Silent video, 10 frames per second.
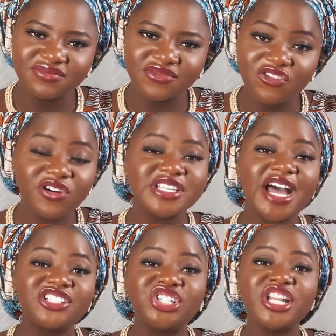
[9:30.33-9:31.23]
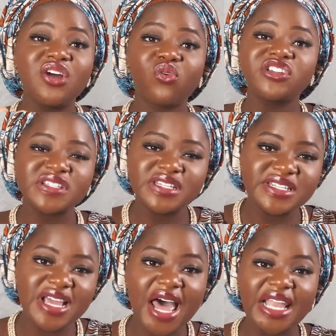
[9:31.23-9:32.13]
for their
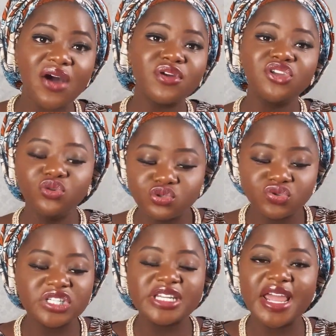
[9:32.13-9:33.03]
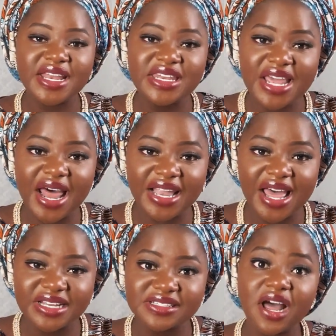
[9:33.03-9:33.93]
generosity, allowing you to stay in their
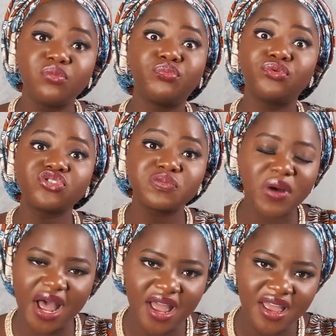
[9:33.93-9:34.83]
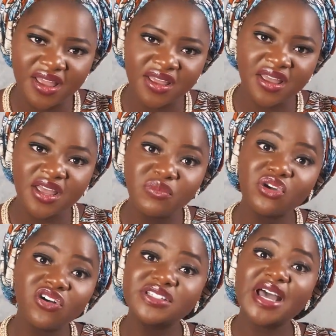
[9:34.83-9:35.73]
land and prosper.
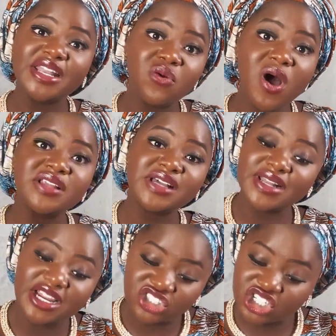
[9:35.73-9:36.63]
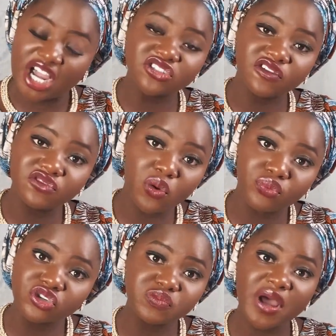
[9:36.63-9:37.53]
Because they are the ones that are in charge of your
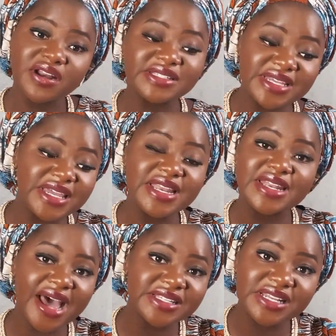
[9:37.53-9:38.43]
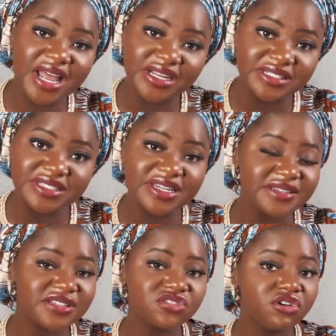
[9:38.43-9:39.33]
prosperity in that land, since
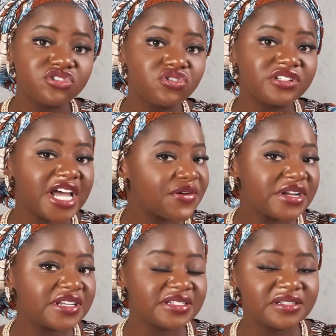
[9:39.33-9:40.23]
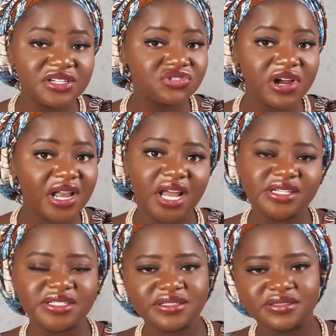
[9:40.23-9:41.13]
it's not your direct ancestral land.